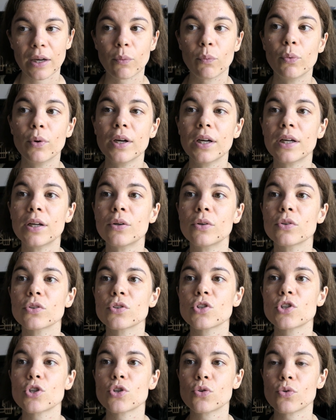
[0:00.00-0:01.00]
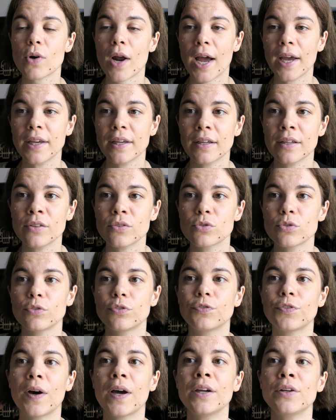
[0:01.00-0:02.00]
we're trying to
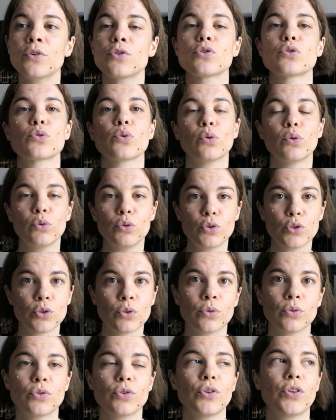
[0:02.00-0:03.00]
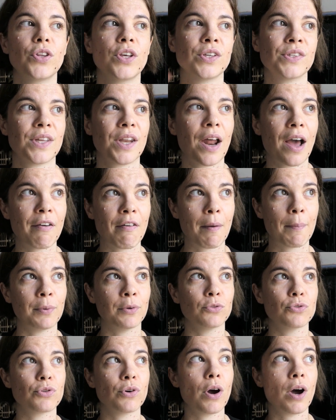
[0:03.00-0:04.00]
find a solution to things that have
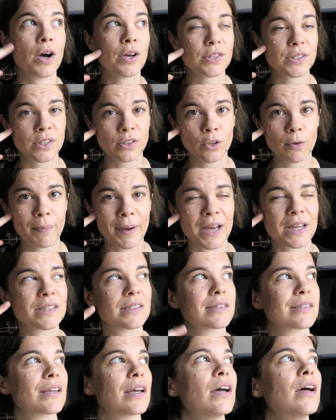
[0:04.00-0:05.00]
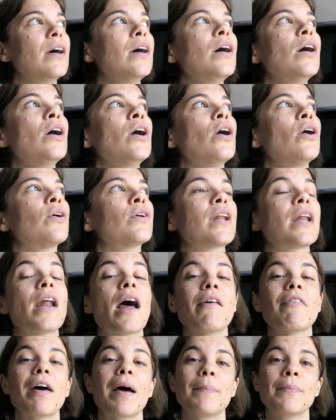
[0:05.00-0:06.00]
happened to us in the past or that
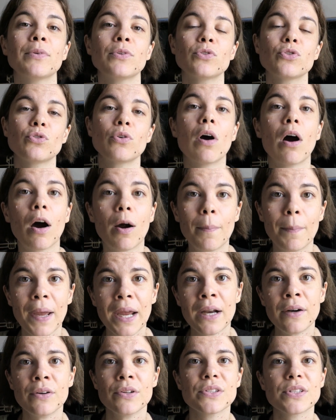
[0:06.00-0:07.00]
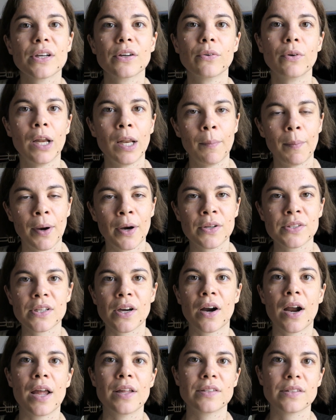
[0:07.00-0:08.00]
have happened to our parents, our grandparents,
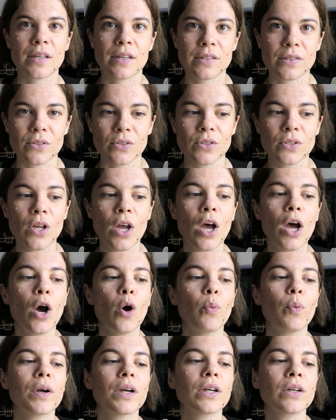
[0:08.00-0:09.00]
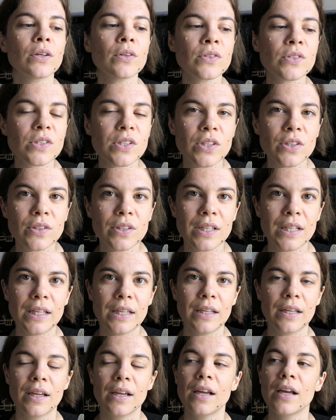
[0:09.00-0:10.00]
our ancestors, we're
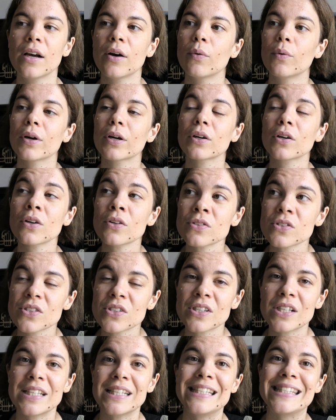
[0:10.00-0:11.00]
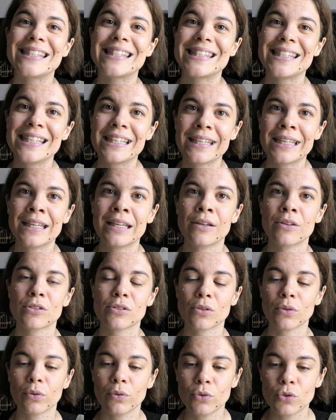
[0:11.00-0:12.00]
constantly we're constantly seeking a
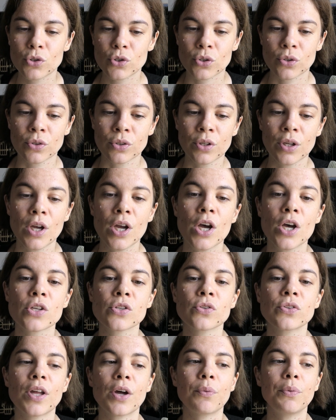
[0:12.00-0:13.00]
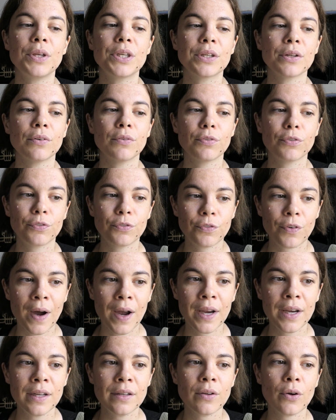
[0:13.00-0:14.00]
solution so that we can
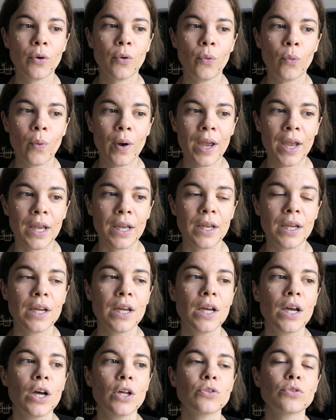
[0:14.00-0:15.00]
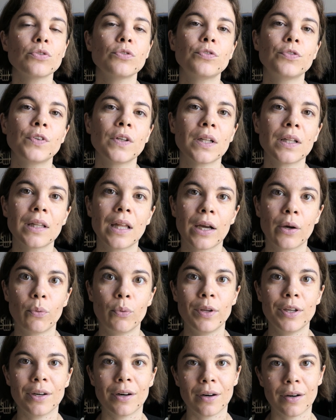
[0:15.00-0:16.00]
find a way to feel like
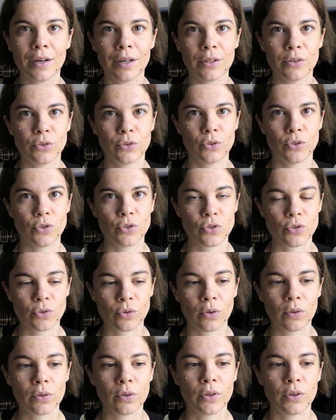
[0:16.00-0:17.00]
we are in control